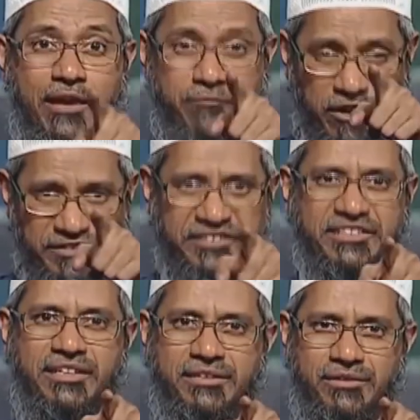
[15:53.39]
if your
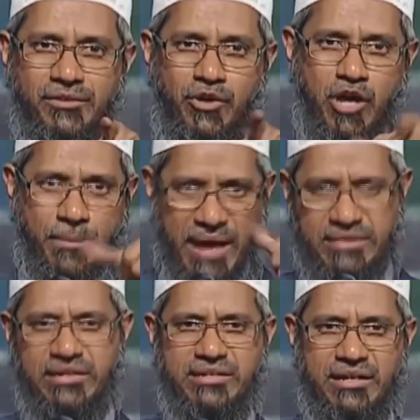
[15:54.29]
sister, or uh, my
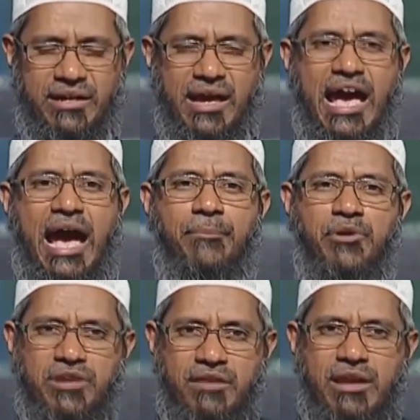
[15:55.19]
sister,
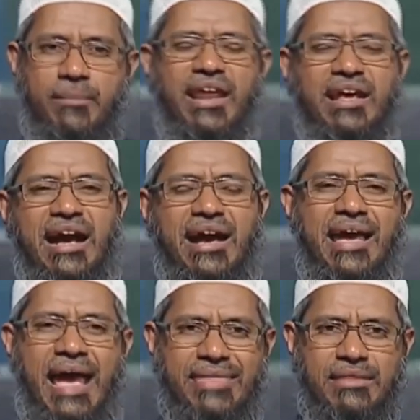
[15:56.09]
happens to live in America
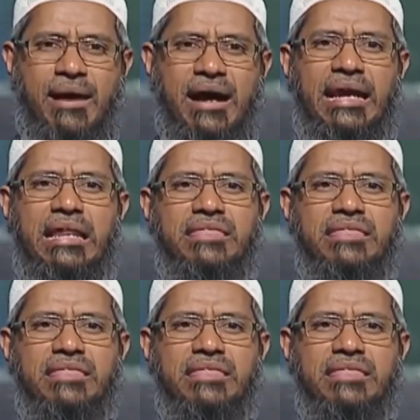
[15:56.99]
and the market is